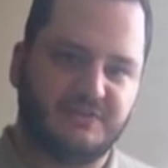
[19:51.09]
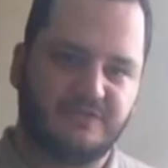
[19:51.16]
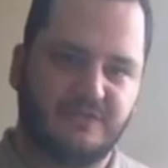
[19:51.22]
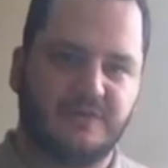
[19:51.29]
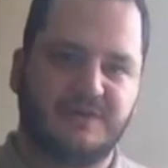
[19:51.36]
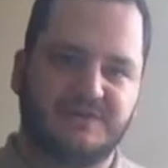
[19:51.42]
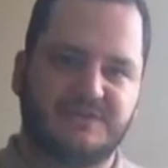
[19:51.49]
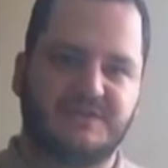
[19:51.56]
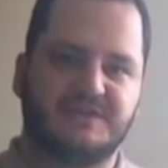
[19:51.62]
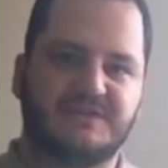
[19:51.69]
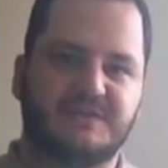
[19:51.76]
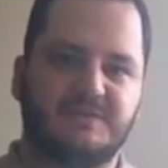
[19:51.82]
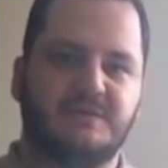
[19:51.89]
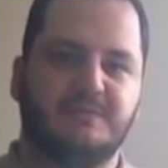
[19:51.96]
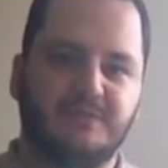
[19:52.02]
for
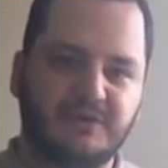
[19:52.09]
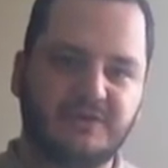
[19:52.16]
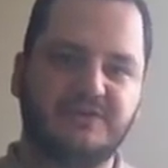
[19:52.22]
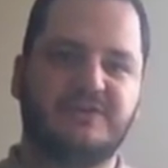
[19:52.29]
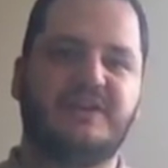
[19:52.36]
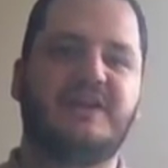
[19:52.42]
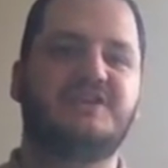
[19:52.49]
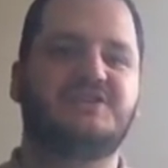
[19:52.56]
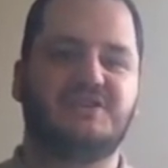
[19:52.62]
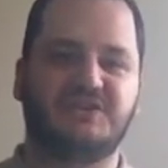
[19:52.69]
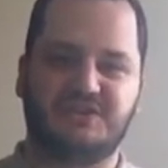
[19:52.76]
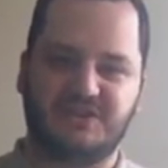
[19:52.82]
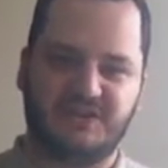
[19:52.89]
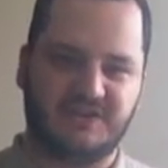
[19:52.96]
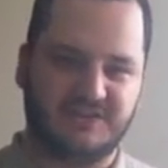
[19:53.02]
instance. I mean, Birth of a
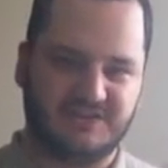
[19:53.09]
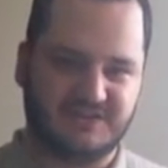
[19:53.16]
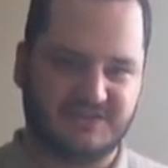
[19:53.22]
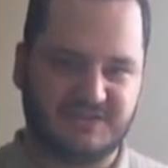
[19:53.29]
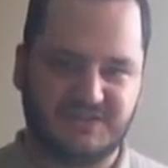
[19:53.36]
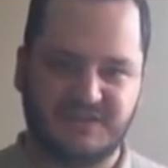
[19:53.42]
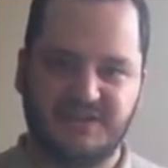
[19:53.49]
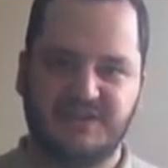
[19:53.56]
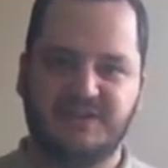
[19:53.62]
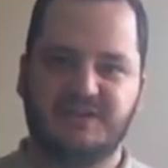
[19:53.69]
Nation is